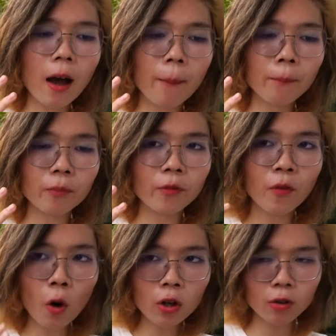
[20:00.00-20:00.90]
um,
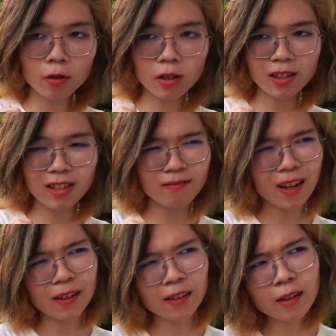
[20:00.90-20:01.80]
photos in
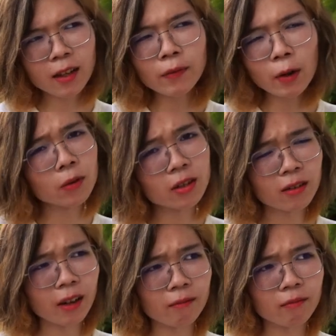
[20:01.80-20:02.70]
I think if I were to
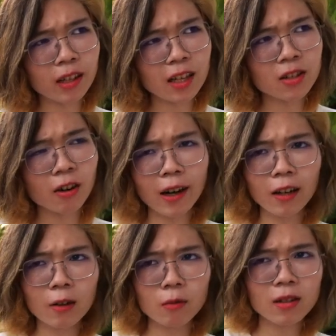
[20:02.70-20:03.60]
like guess
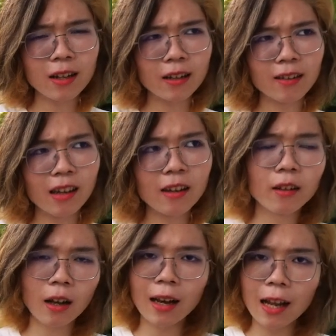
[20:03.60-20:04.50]
correctly, it was like in
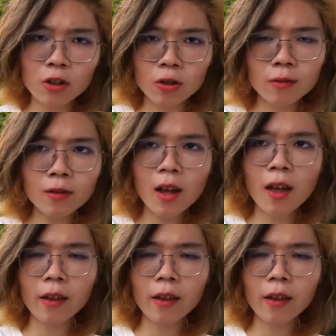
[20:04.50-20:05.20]
the collection